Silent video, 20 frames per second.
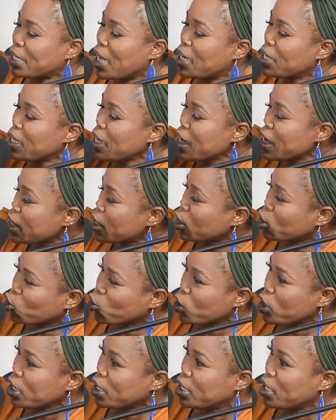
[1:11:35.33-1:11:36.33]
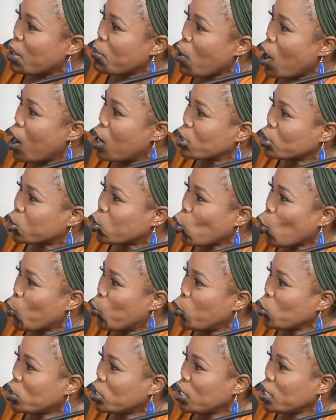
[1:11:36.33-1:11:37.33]
And in the treaty, them also
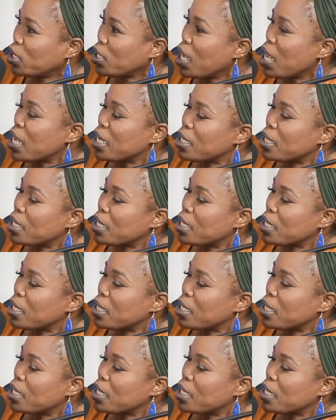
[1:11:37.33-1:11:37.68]
put it